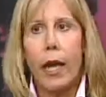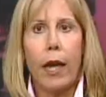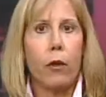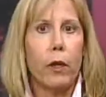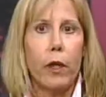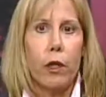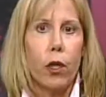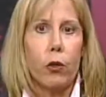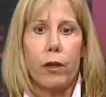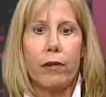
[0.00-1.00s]
and you
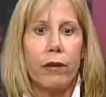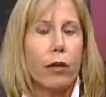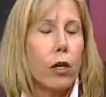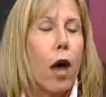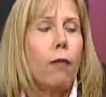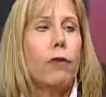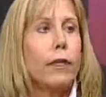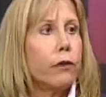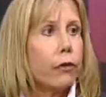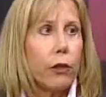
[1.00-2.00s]
know, this is a
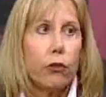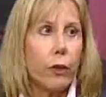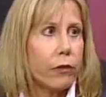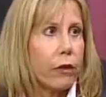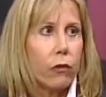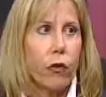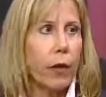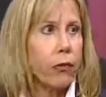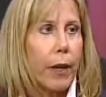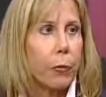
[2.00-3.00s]
conflict of interest as far
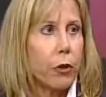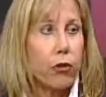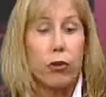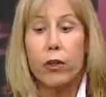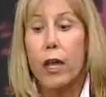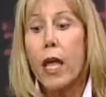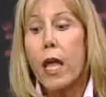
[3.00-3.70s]
as I'm concerned.